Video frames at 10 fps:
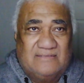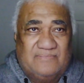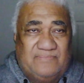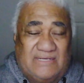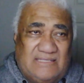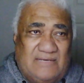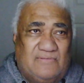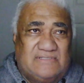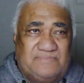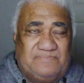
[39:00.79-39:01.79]
But that
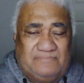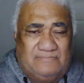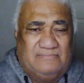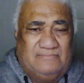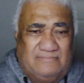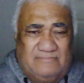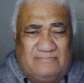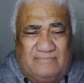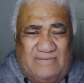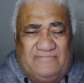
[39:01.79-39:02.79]
was
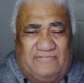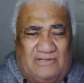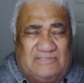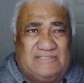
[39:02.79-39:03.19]
my fault.